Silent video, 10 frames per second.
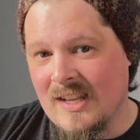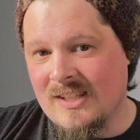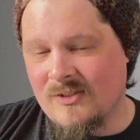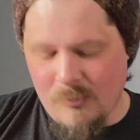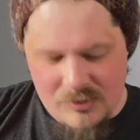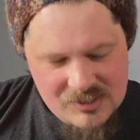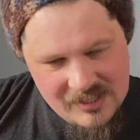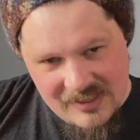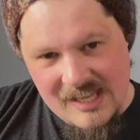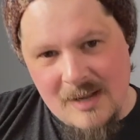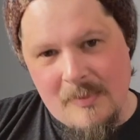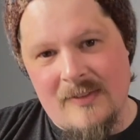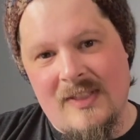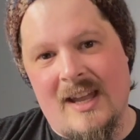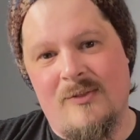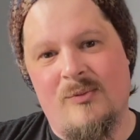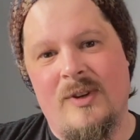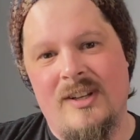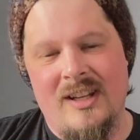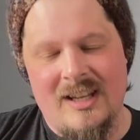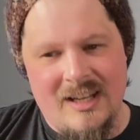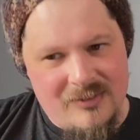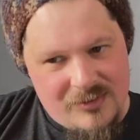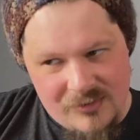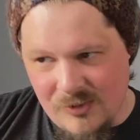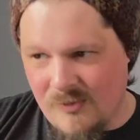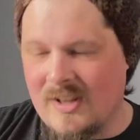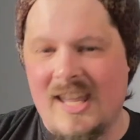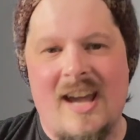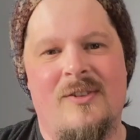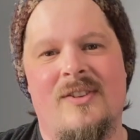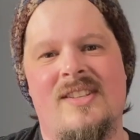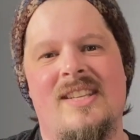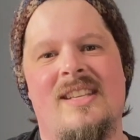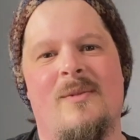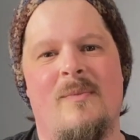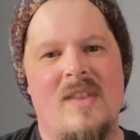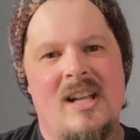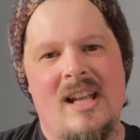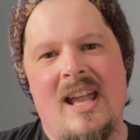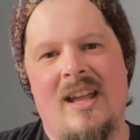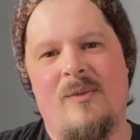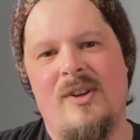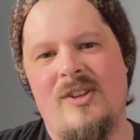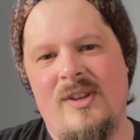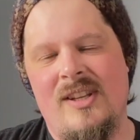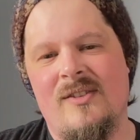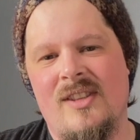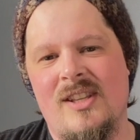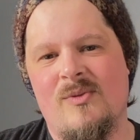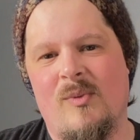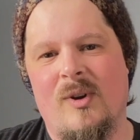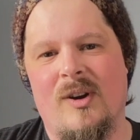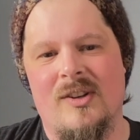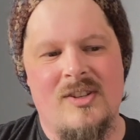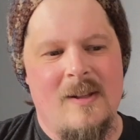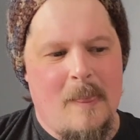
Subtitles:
So I want you to think about that when you encounter this hymn and when you hear these words,